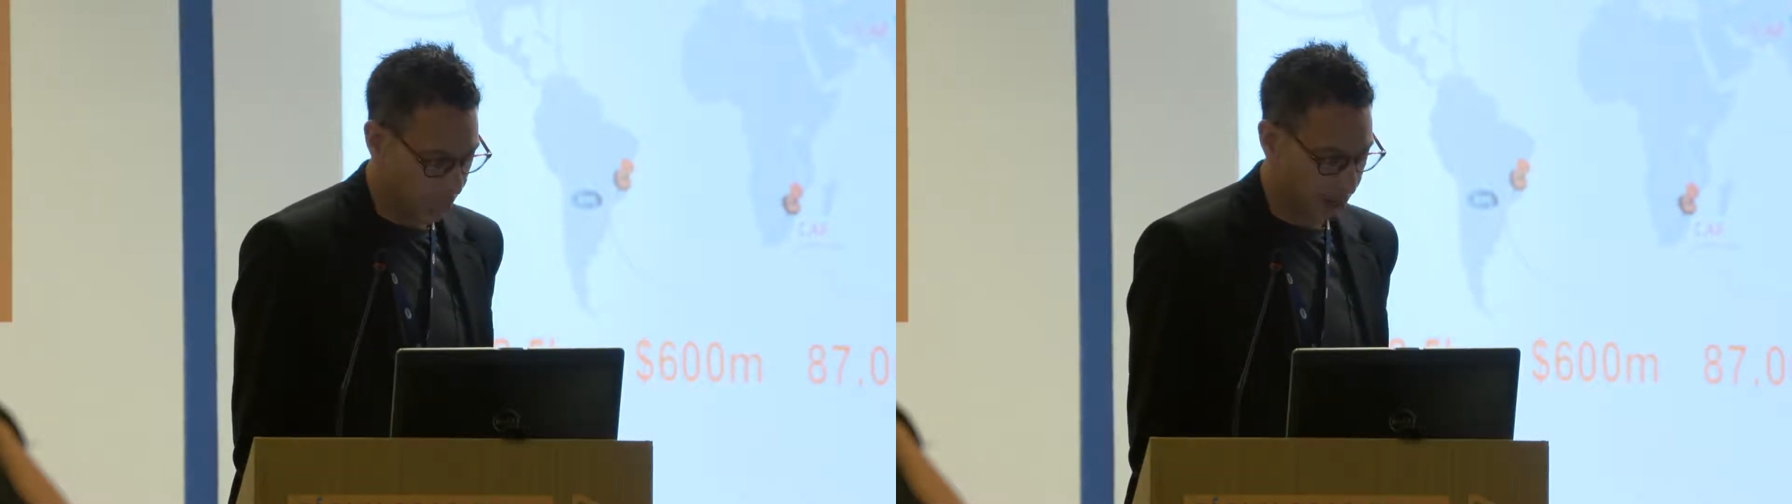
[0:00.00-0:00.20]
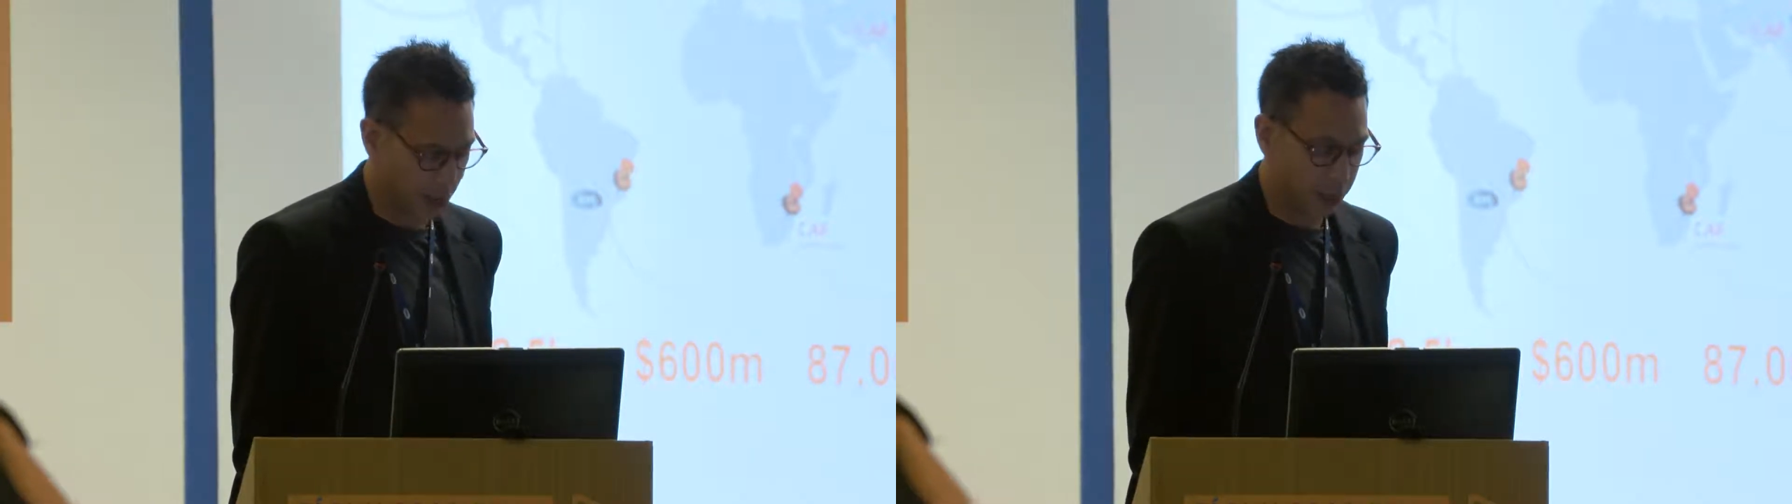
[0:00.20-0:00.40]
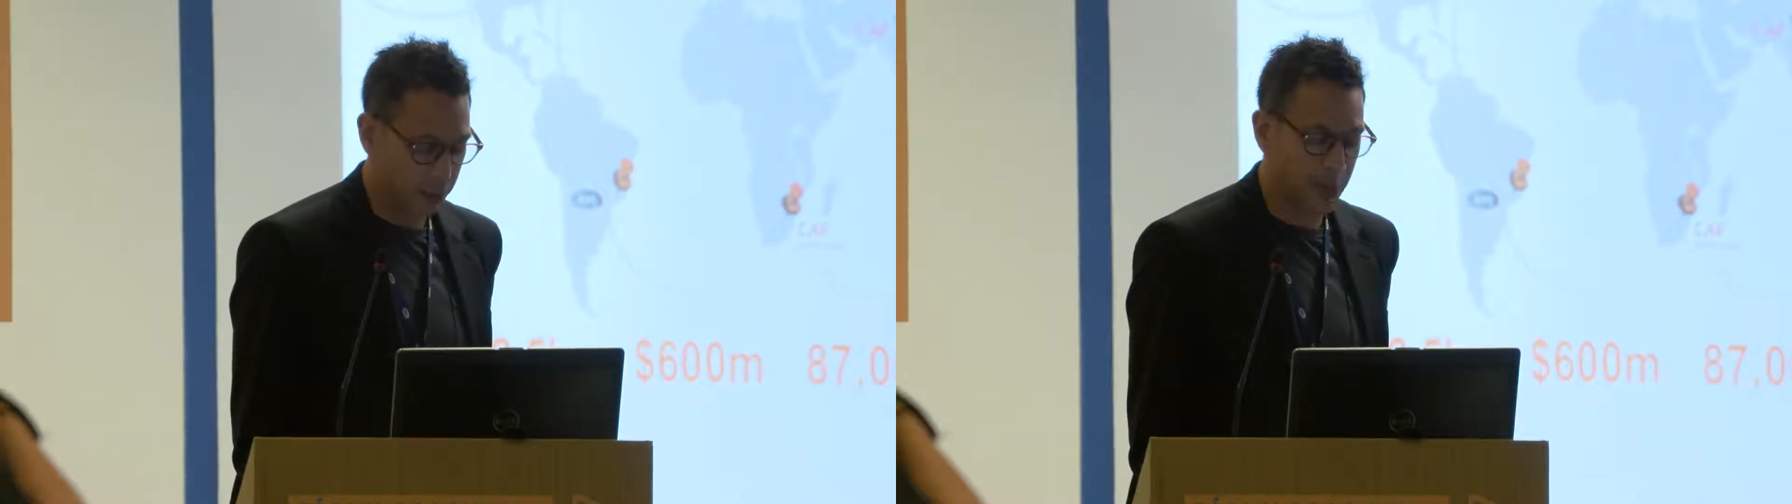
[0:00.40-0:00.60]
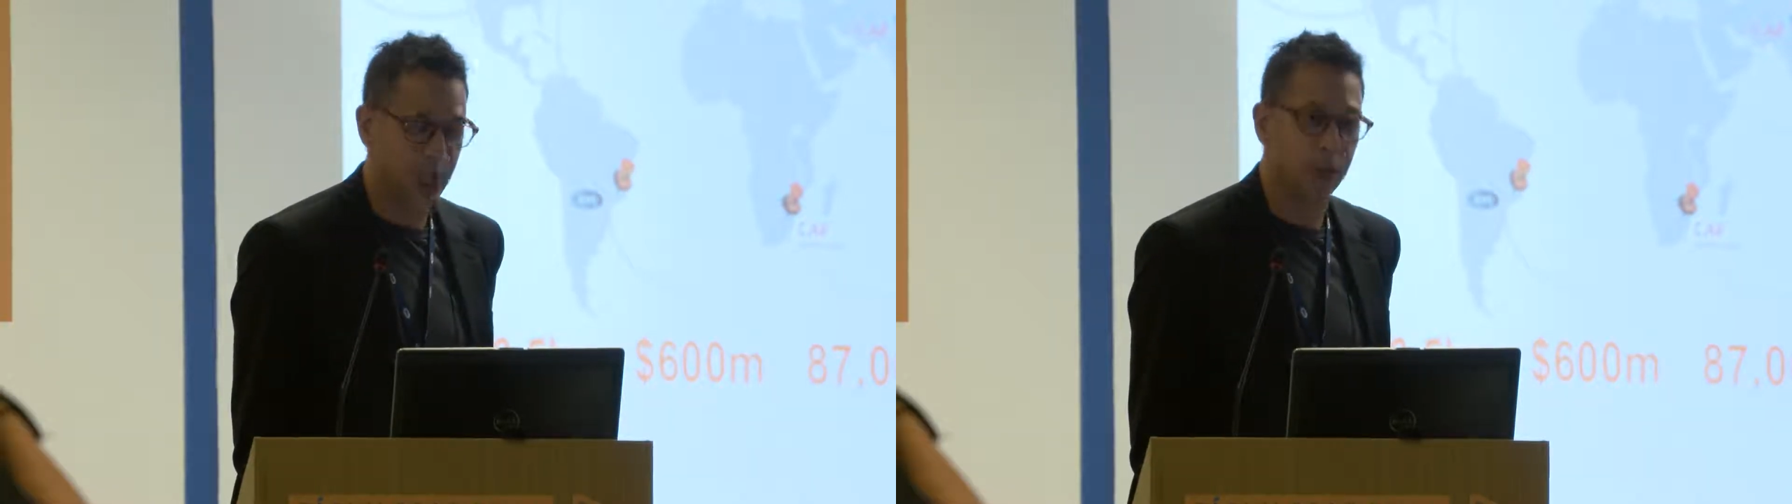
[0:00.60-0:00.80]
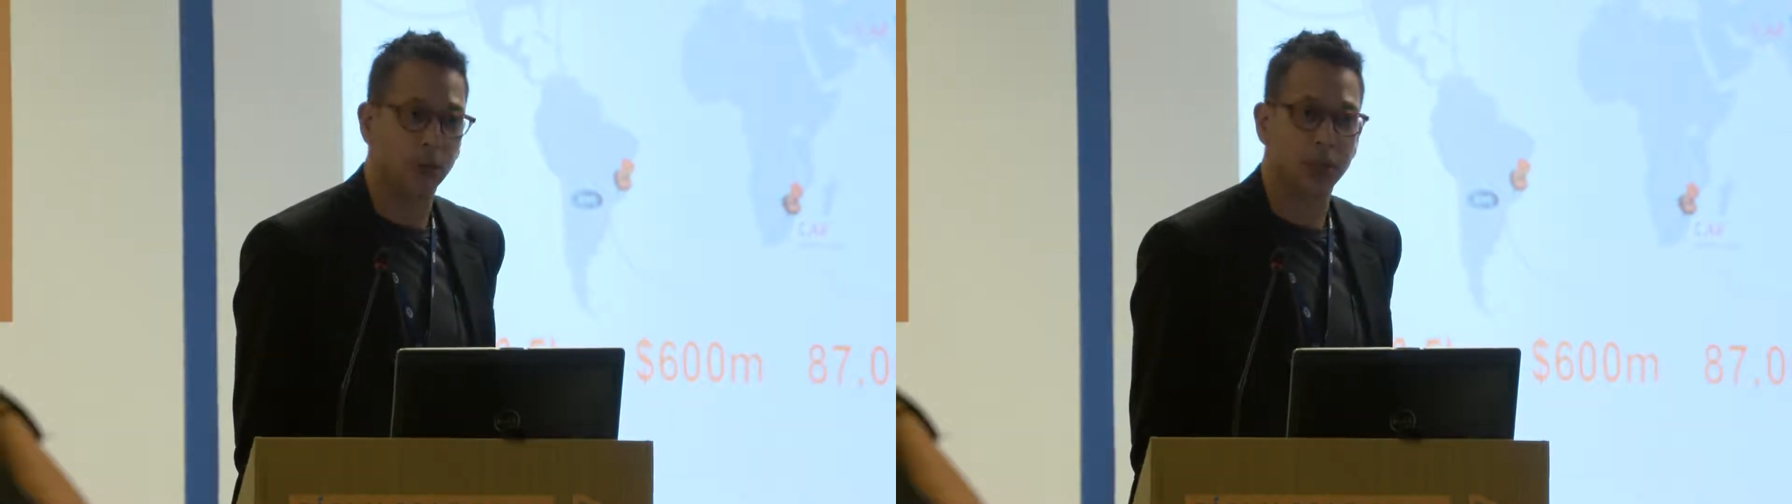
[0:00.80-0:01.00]

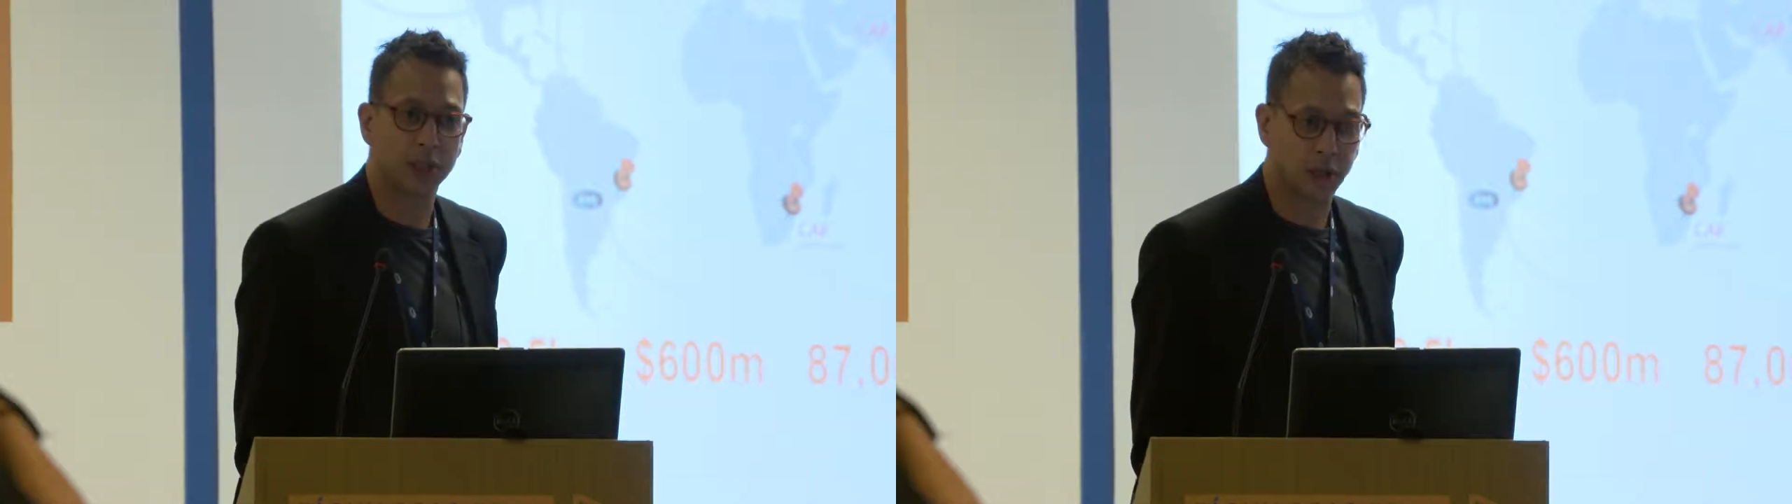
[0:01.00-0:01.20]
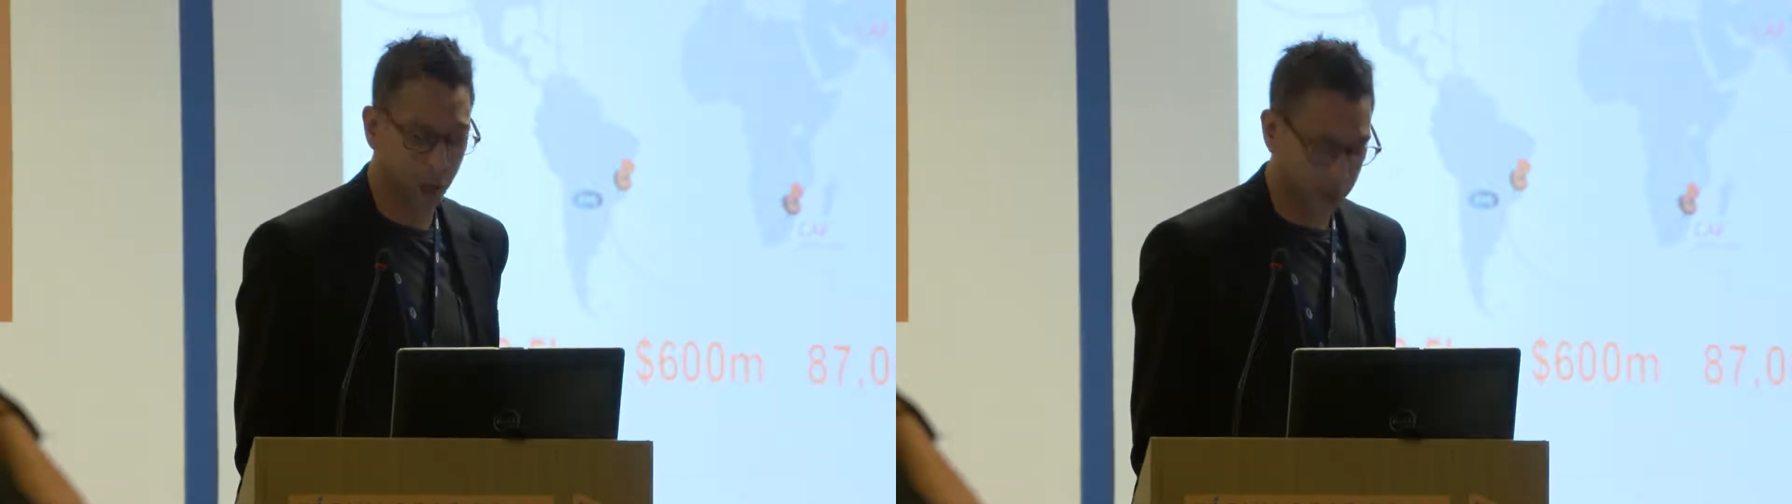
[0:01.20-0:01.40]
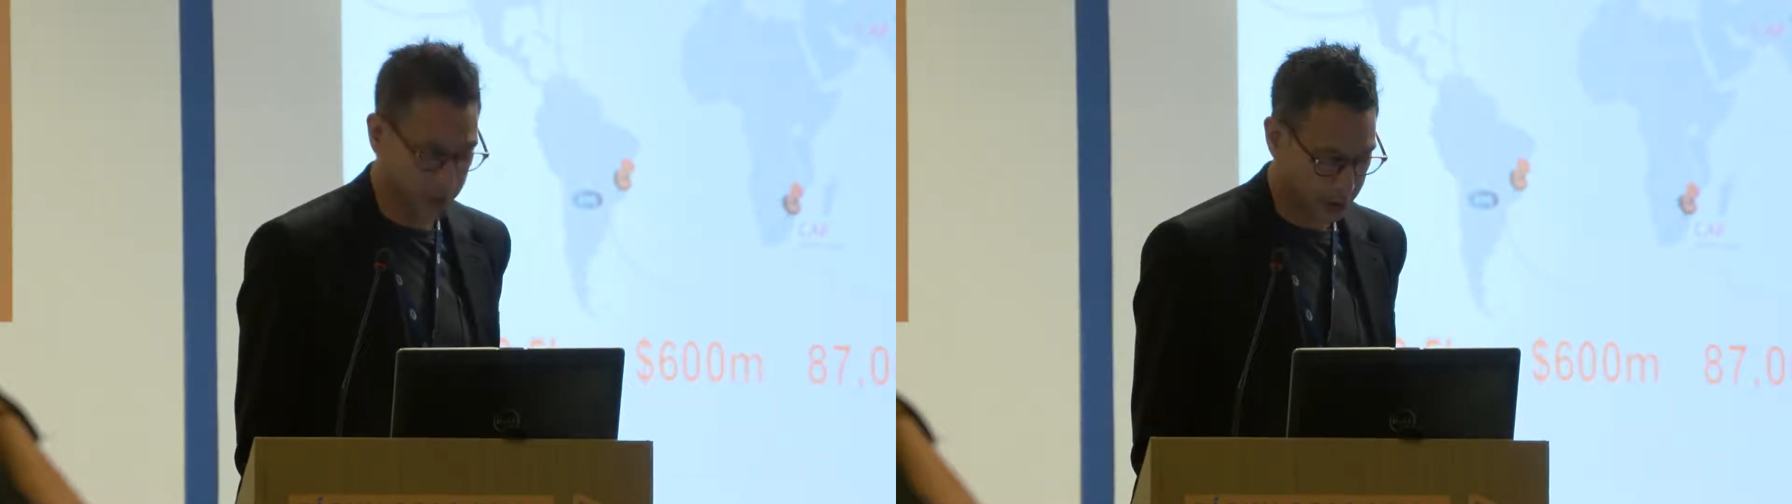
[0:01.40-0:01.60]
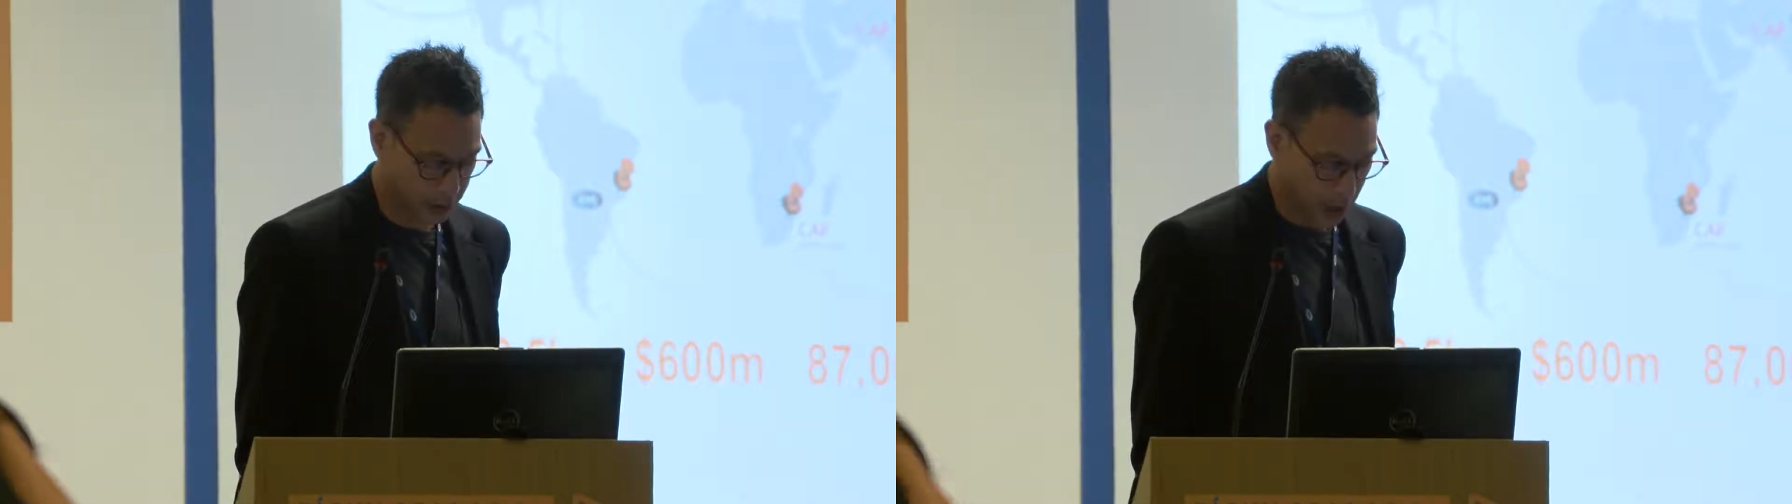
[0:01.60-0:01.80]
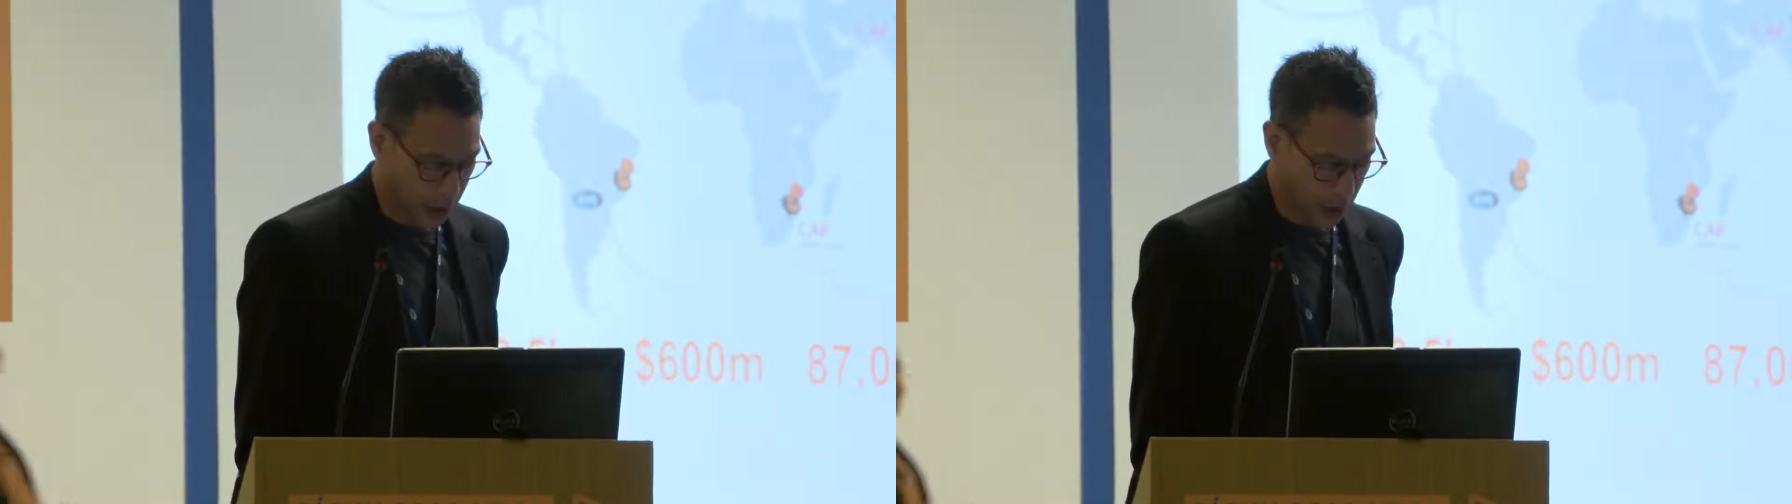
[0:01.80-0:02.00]
philanthropy in all its forms